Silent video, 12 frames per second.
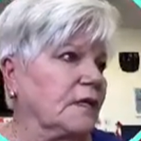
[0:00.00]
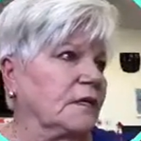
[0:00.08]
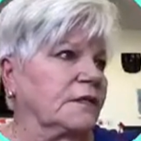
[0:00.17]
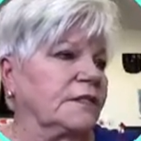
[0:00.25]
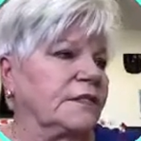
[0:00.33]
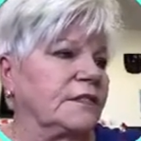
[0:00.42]

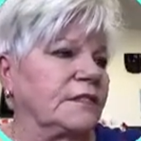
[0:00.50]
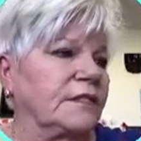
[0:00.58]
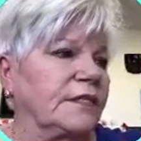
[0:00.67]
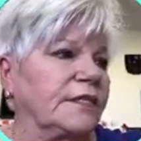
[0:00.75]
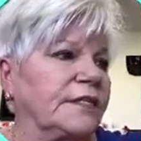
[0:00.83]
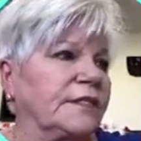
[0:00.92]

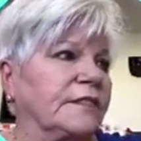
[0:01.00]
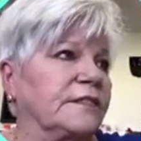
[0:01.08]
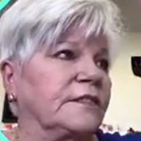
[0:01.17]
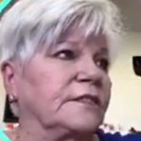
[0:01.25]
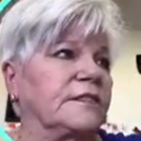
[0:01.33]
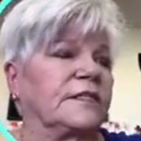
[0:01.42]

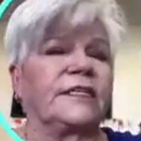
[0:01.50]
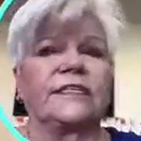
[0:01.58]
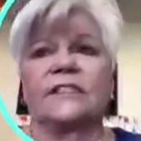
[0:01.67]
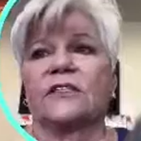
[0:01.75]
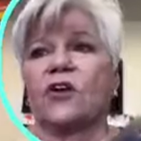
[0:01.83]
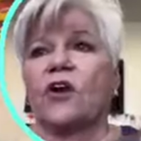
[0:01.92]
It
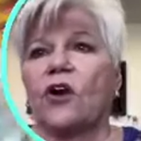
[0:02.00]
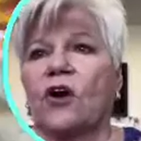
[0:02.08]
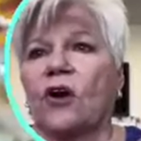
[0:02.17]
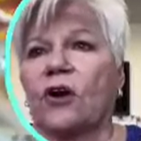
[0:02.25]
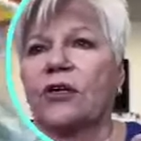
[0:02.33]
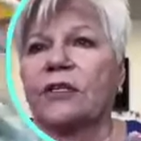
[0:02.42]
isn't
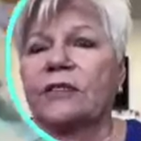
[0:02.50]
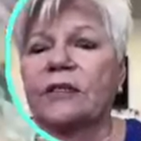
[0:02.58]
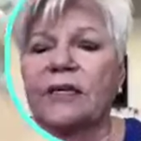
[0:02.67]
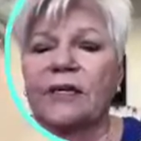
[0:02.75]
hard,